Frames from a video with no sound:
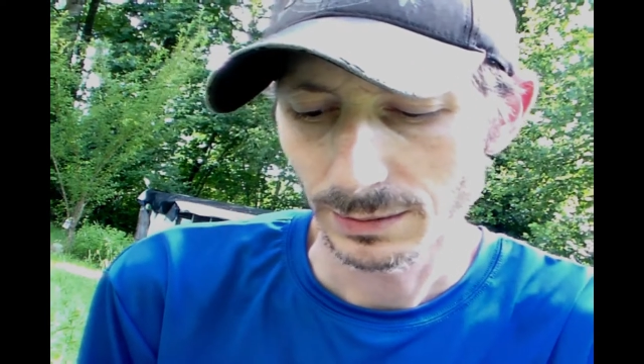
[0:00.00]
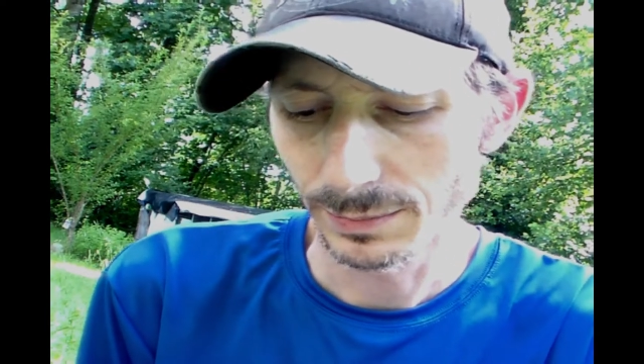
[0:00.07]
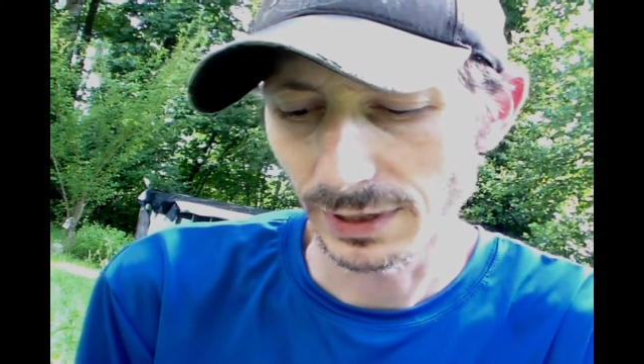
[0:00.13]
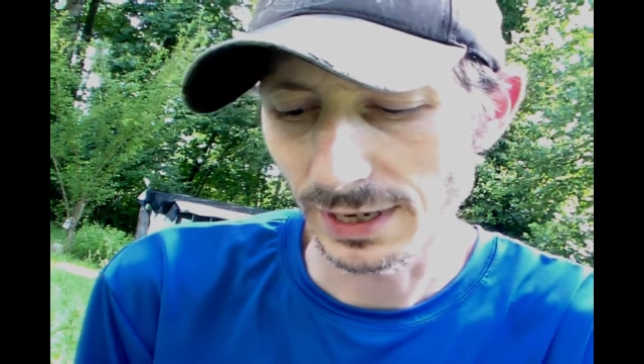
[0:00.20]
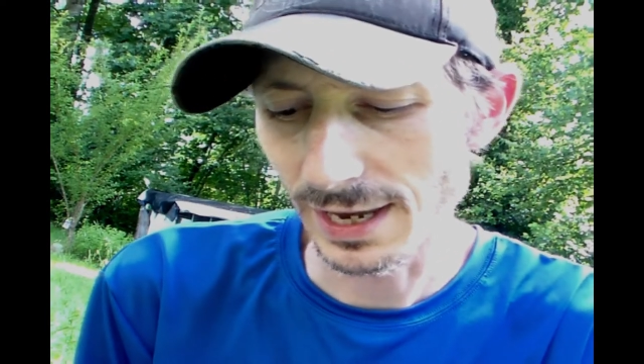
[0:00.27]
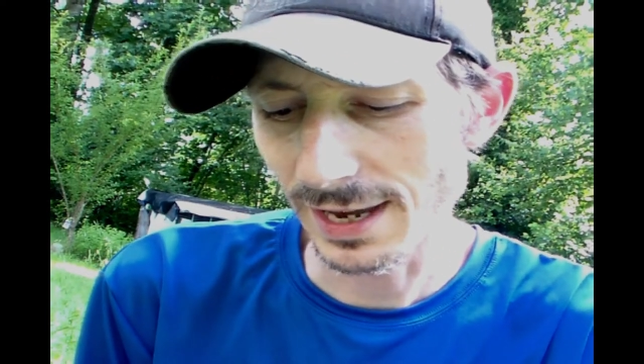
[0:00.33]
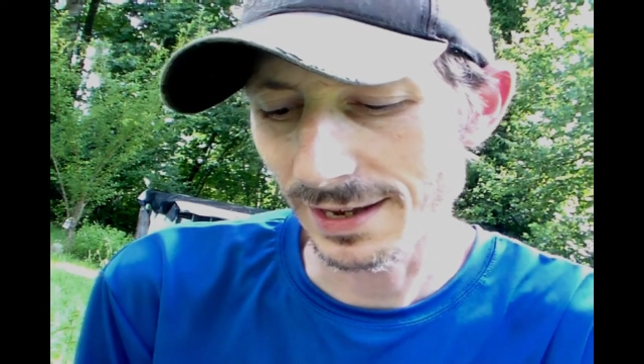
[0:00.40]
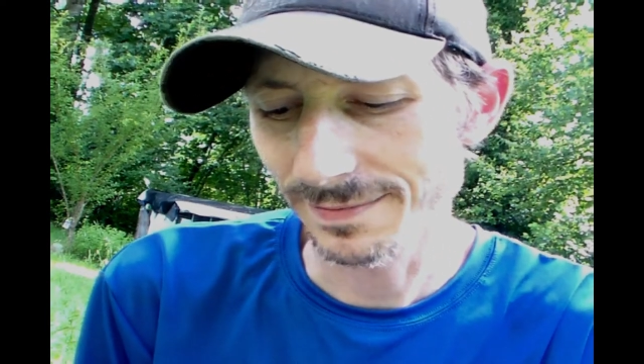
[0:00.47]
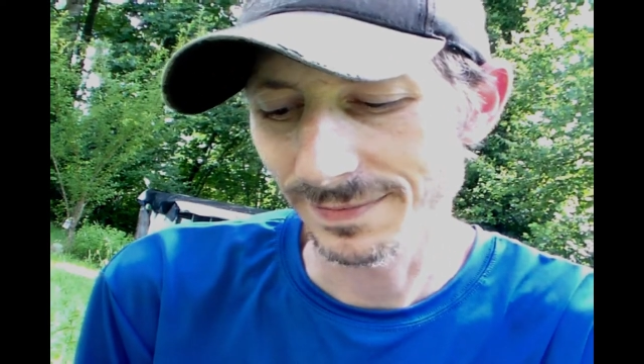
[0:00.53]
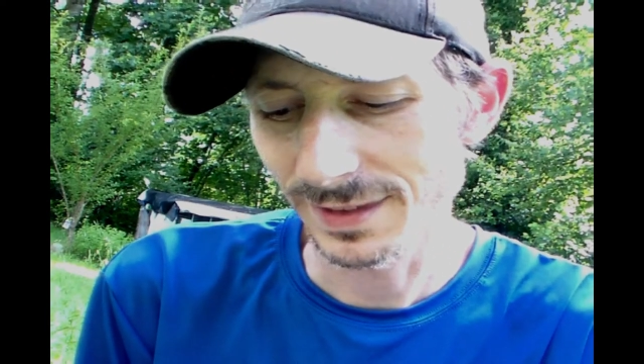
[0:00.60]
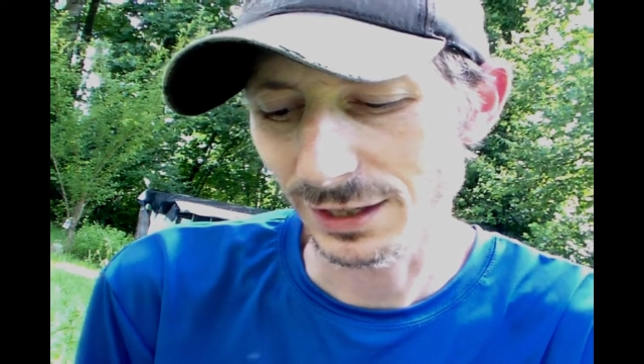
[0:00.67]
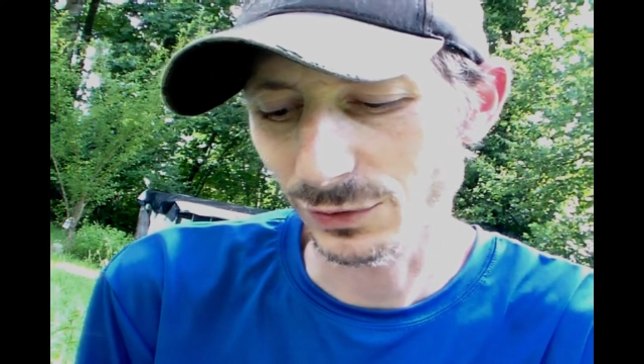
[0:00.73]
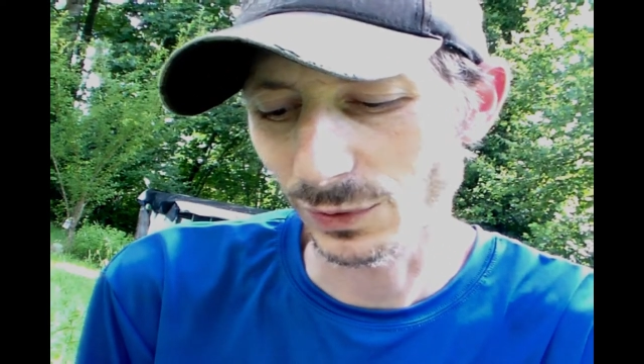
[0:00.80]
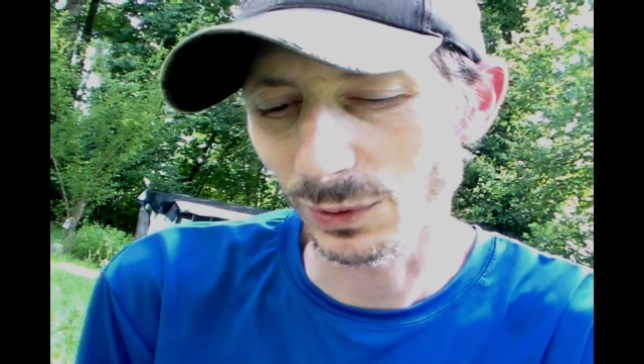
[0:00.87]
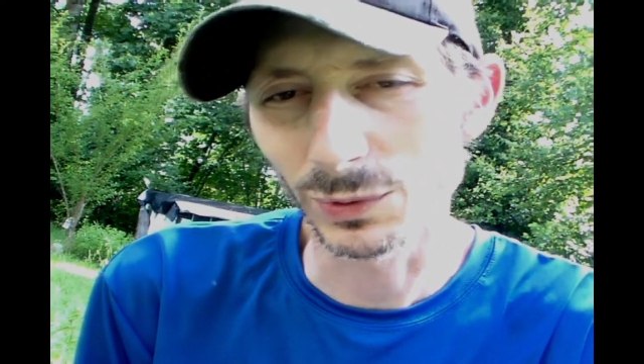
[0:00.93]
But yeah,
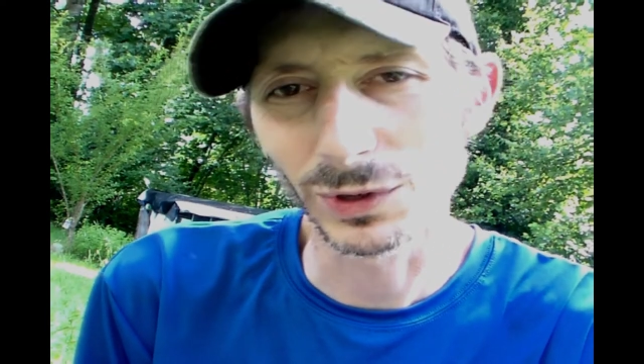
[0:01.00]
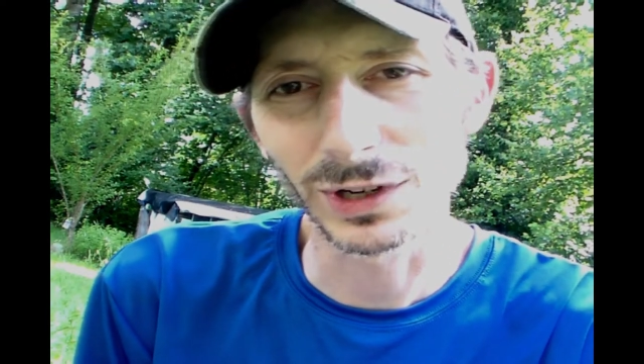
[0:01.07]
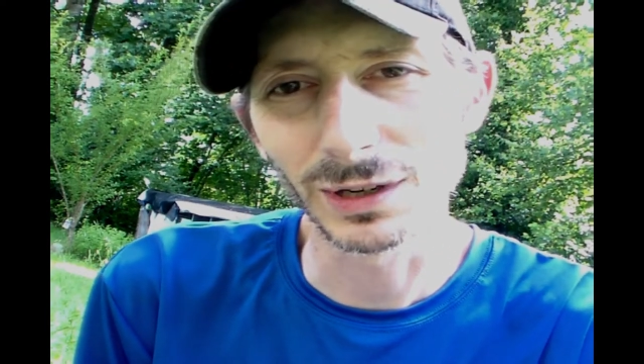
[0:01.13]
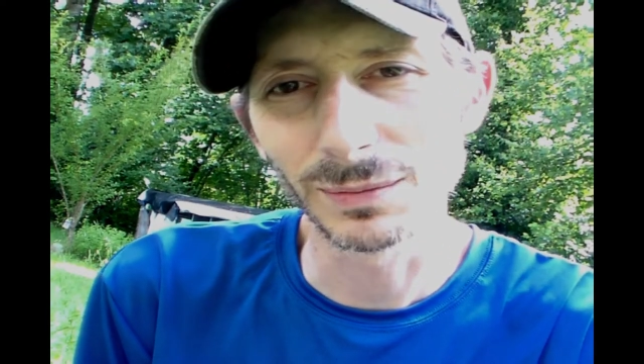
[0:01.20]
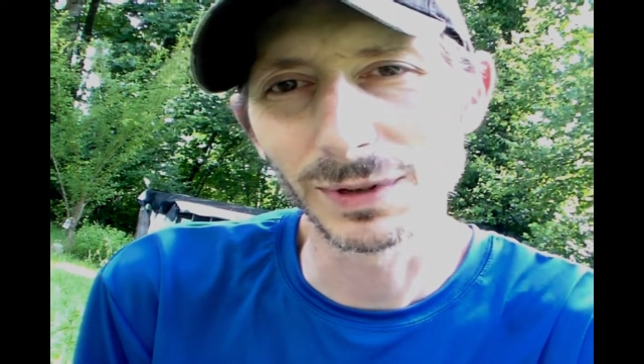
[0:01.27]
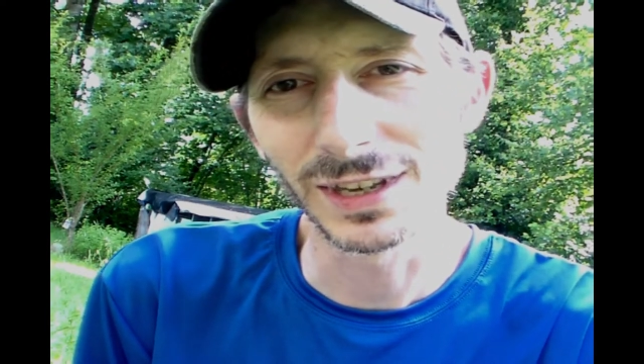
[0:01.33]
that's what we're going to